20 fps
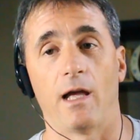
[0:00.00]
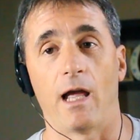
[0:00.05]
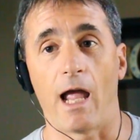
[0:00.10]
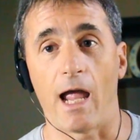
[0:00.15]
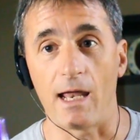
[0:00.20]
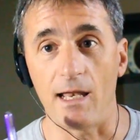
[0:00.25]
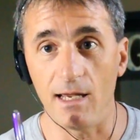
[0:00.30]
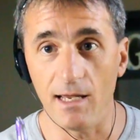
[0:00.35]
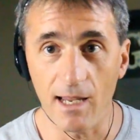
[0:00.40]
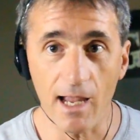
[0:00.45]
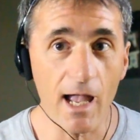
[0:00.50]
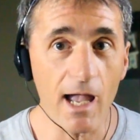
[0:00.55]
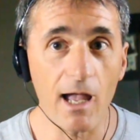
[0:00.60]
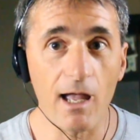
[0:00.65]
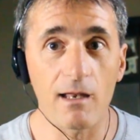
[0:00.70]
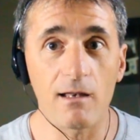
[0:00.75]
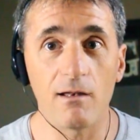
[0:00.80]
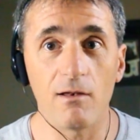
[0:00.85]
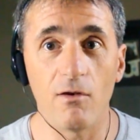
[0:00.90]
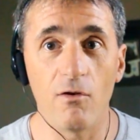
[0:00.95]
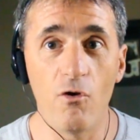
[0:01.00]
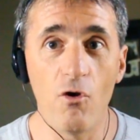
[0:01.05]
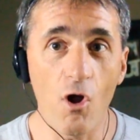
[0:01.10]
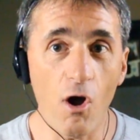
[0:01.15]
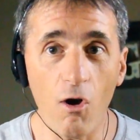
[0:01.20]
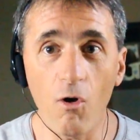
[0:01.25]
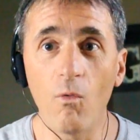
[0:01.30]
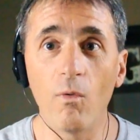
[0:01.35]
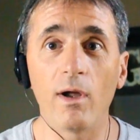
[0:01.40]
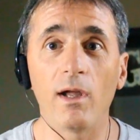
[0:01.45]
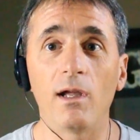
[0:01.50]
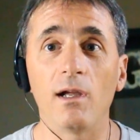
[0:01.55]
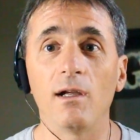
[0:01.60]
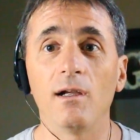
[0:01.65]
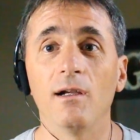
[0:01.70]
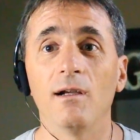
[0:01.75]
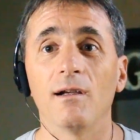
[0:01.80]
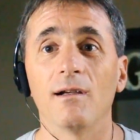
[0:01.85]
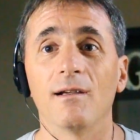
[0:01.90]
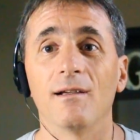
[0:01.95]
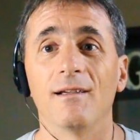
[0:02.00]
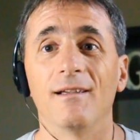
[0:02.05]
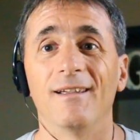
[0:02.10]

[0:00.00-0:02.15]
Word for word: And yet, knowing